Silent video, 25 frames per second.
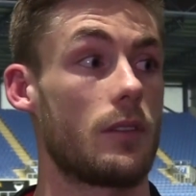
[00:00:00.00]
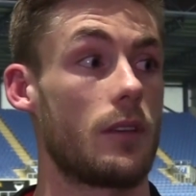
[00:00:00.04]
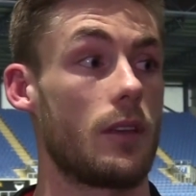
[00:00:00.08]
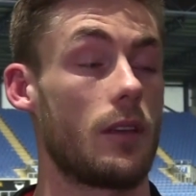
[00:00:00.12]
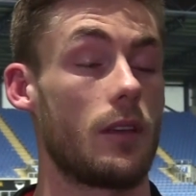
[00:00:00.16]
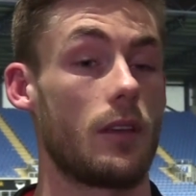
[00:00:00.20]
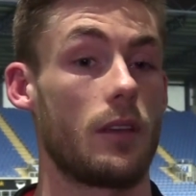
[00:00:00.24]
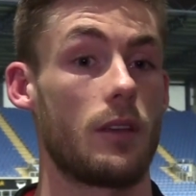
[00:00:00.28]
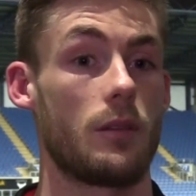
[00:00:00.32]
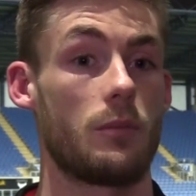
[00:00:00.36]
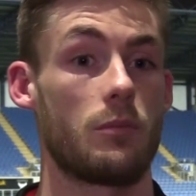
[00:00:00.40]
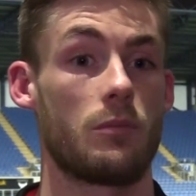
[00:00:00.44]

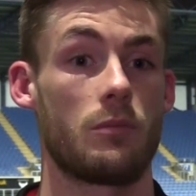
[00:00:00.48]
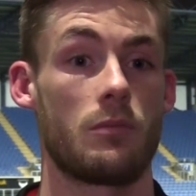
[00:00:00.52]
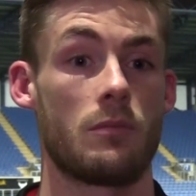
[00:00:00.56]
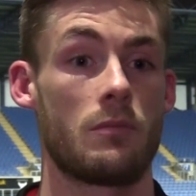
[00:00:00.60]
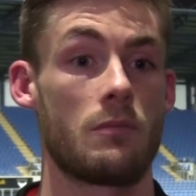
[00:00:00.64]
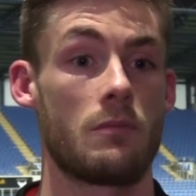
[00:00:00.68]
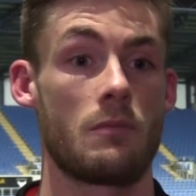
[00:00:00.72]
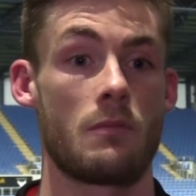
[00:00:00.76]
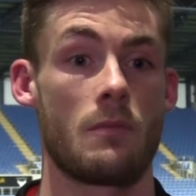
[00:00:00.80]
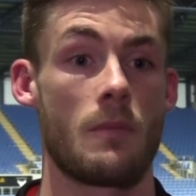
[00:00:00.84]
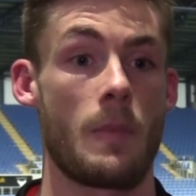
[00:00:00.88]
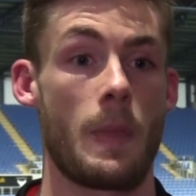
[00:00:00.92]
Um,
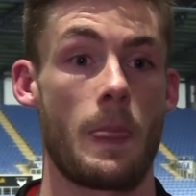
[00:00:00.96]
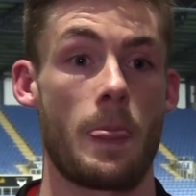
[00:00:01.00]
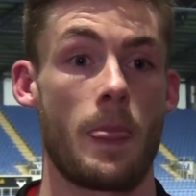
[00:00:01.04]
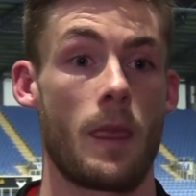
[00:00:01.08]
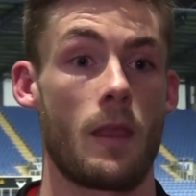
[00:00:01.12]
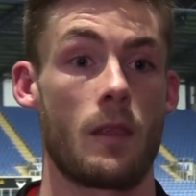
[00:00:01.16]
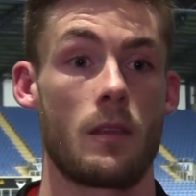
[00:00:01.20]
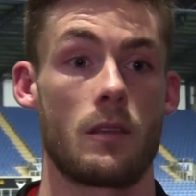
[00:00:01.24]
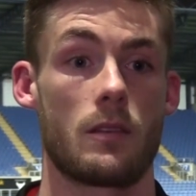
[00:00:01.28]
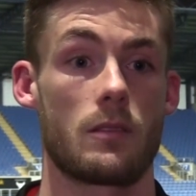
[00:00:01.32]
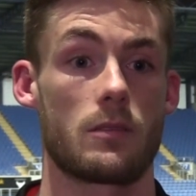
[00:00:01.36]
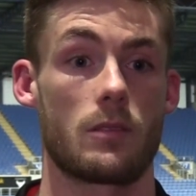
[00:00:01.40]

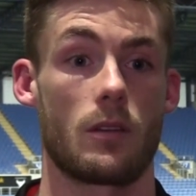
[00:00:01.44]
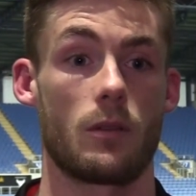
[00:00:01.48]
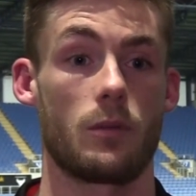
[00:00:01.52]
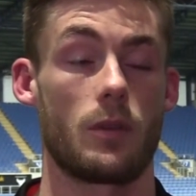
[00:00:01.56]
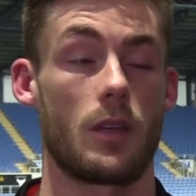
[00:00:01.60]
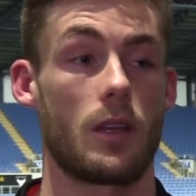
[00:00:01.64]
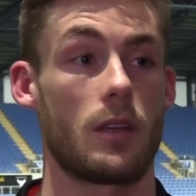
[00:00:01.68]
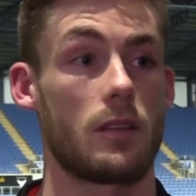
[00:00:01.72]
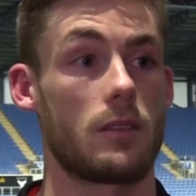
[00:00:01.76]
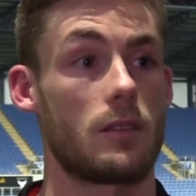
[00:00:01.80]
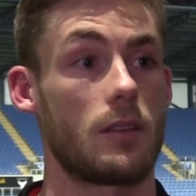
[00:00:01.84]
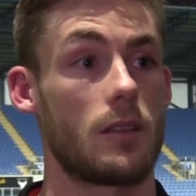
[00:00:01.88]

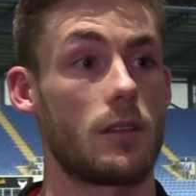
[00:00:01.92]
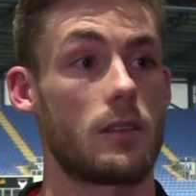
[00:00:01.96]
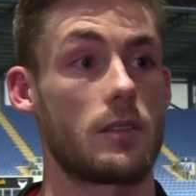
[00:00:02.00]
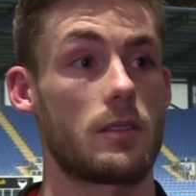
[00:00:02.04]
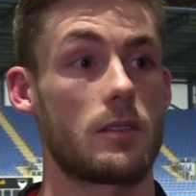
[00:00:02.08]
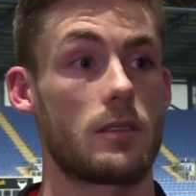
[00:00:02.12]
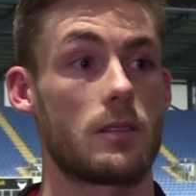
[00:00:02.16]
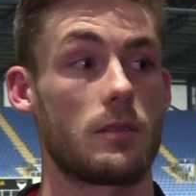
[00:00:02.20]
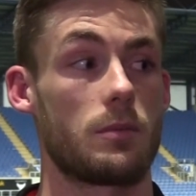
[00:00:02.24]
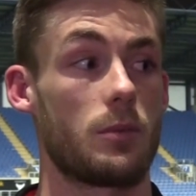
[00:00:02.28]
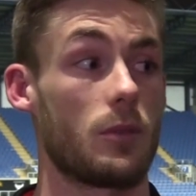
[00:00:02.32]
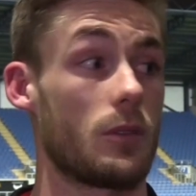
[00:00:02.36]
so yeah,
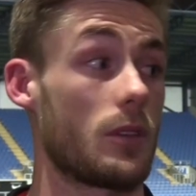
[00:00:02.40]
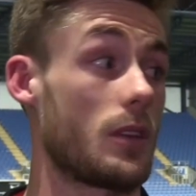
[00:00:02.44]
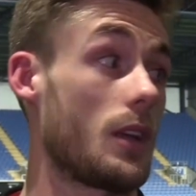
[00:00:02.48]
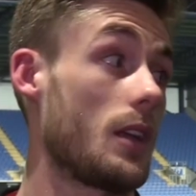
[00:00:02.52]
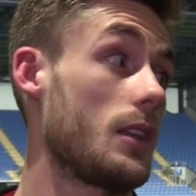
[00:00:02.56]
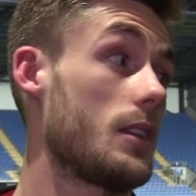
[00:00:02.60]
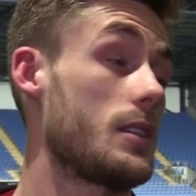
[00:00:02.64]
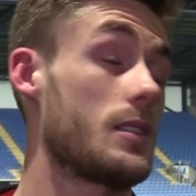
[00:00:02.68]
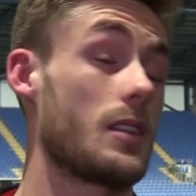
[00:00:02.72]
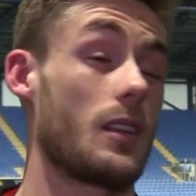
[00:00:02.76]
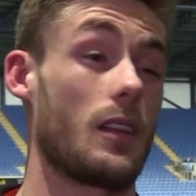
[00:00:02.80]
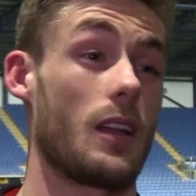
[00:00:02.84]
it's well,
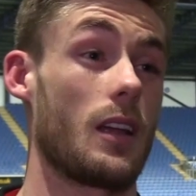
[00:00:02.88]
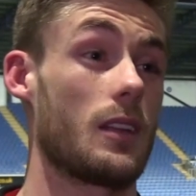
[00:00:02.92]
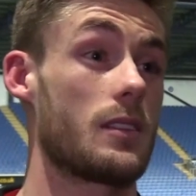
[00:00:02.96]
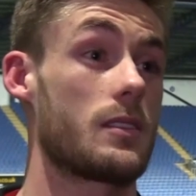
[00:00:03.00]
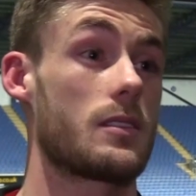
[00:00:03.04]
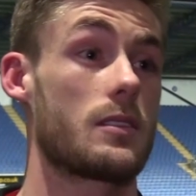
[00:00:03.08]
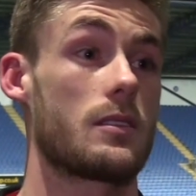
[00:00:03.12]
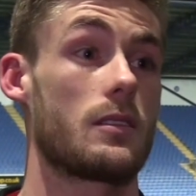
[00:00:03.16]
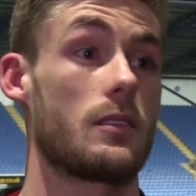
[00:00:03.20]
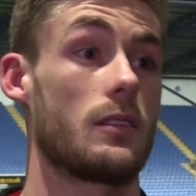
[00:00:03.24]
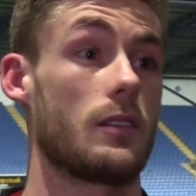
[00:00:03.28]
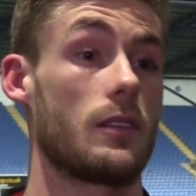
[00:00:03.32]
credit to the
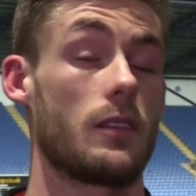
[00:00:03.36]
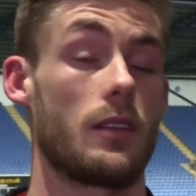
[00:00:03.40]
lads.